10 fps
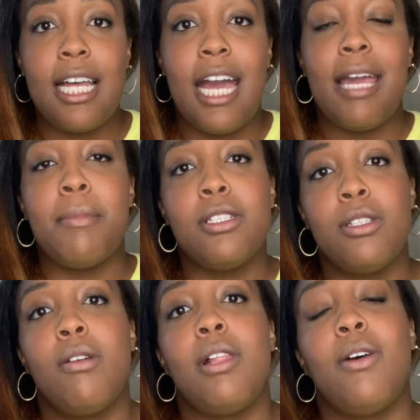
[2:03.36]
I am a
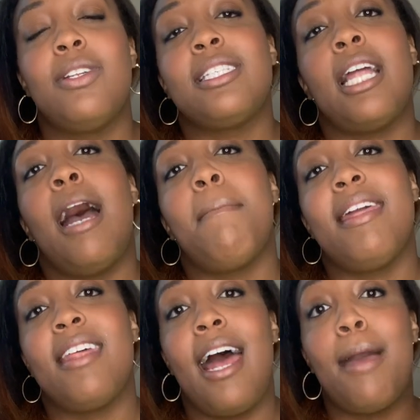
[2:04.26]
solo does not
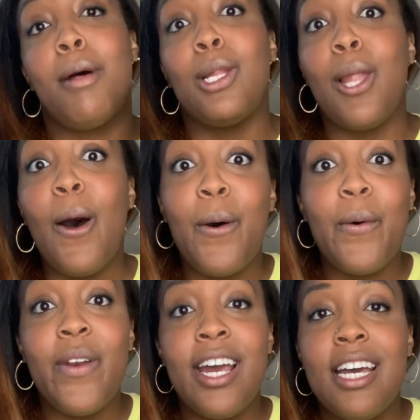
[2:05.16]
mean that I am
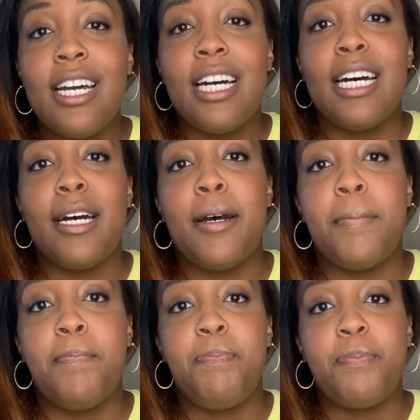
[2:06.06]
alone
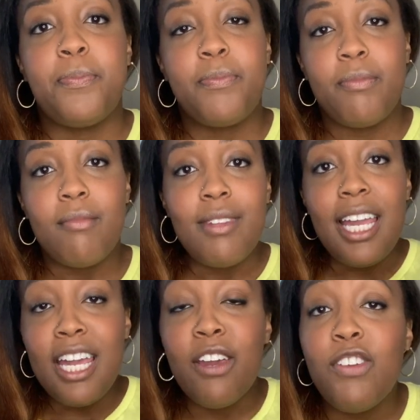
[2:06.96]
um,
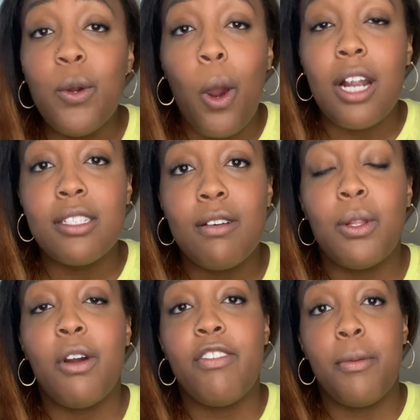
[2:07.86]
if you are a
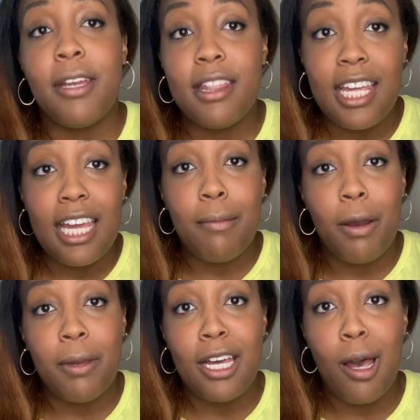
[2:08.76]
solo, if you're thinking
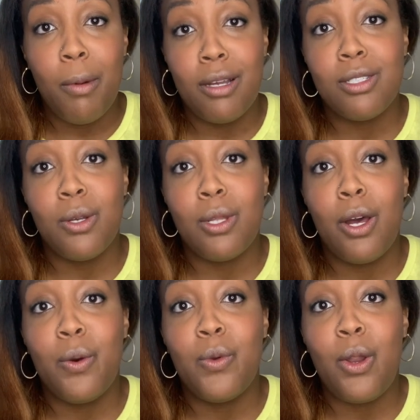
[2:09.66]
about becoming a
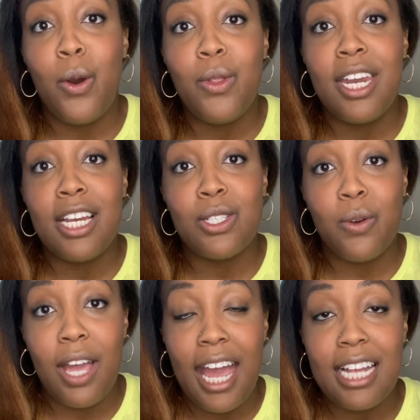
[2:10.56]
solo, know that it is
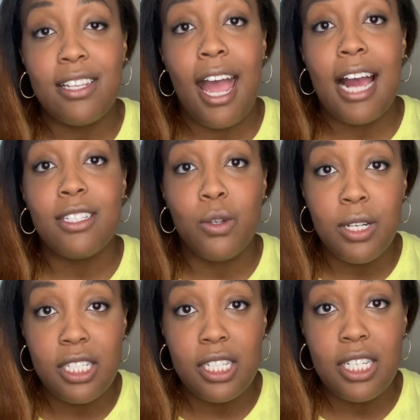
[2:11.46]
okay to ask
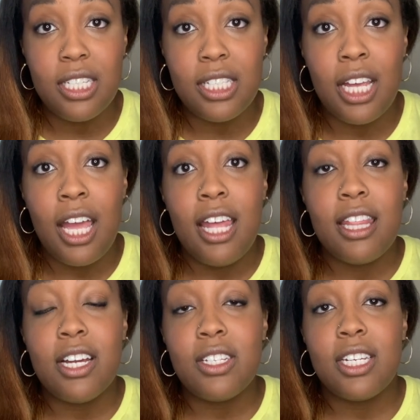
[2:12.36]
questions.
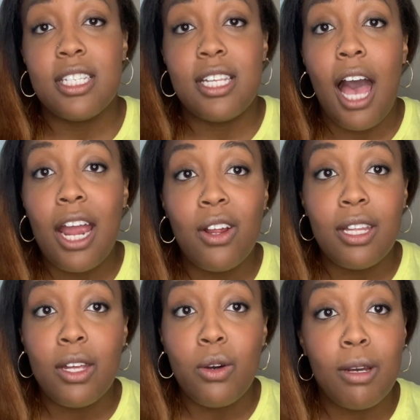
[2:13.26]
There's an entire
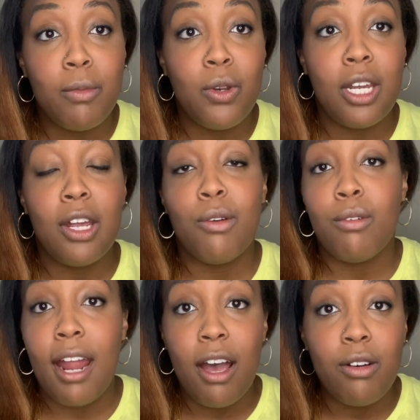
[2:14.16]
legal community
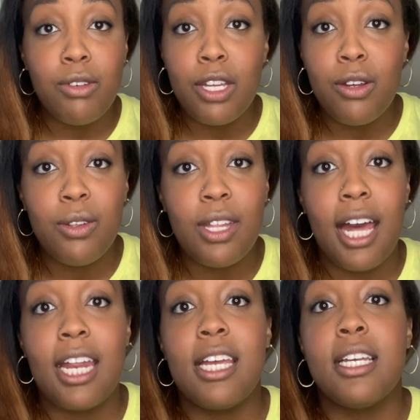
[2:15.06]
around you
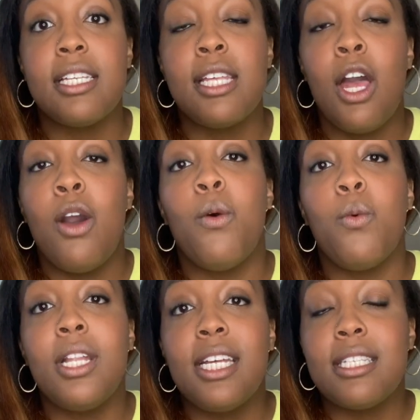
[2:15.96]
that is
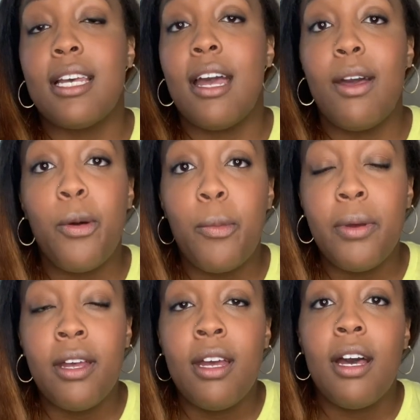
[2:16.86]
willing to help.
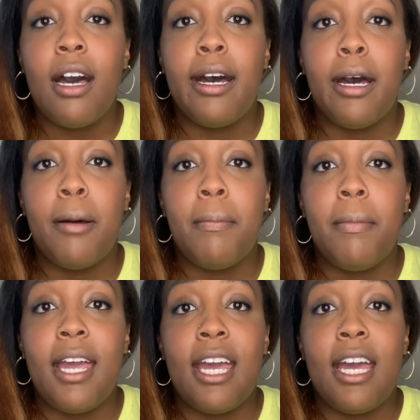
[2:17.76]
Um,
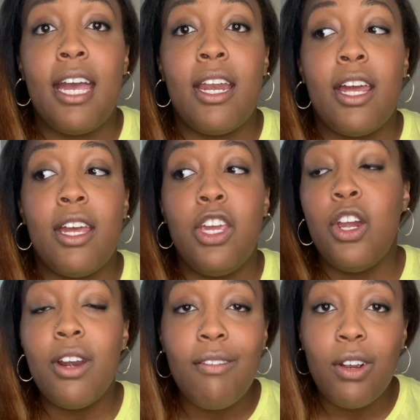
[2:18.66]
and
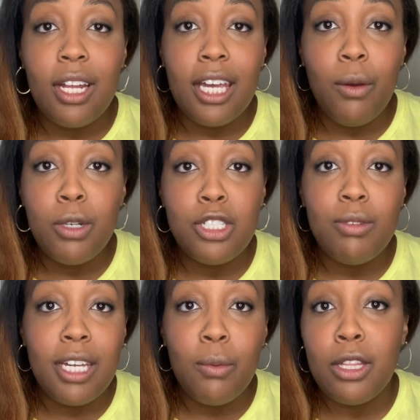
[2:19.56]
you're never going to get what you
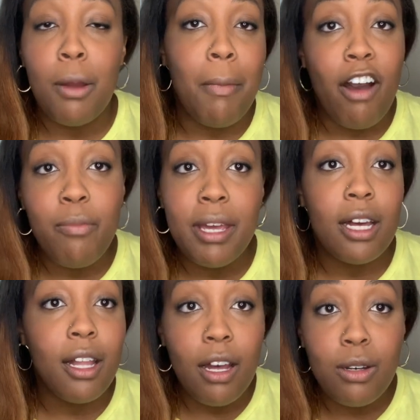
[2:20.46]
need with your mouth being
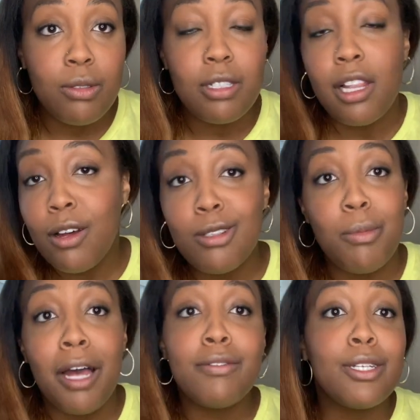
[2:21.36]
closed. Closed
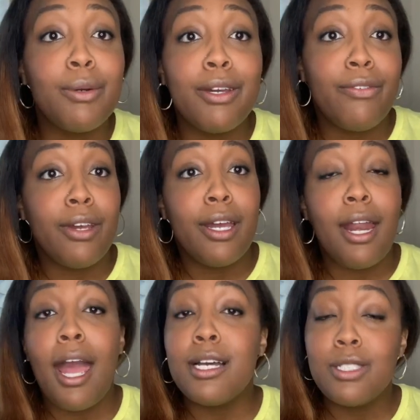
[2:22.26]
mouths don't get fed.
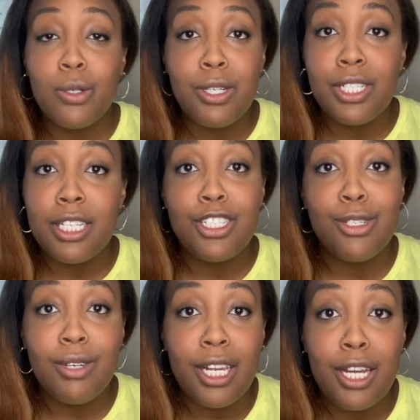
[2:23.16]
Ask the questions that
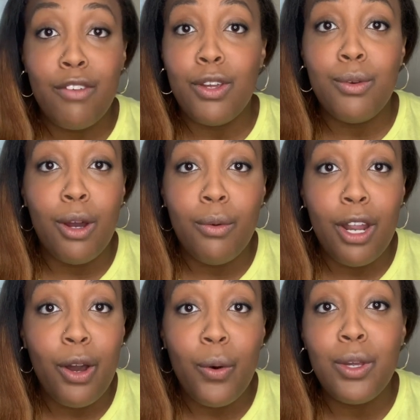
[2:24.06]
you need. If you don't
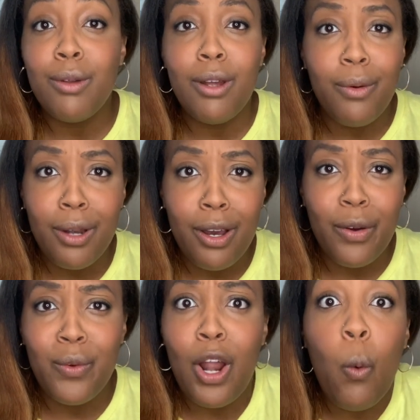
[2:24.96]
know, you don't
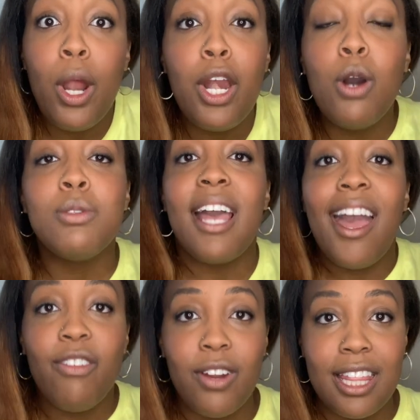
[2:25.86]
know. No one knows
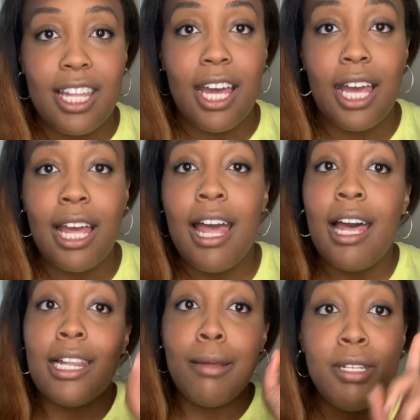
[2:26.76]
everything.
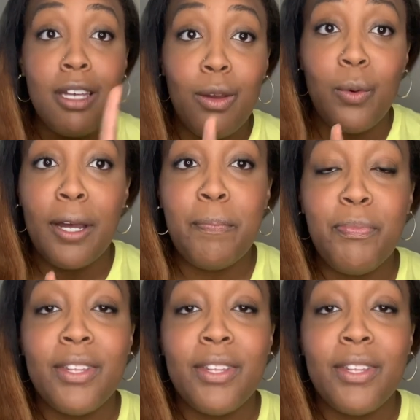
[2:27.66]
Let me tell you what.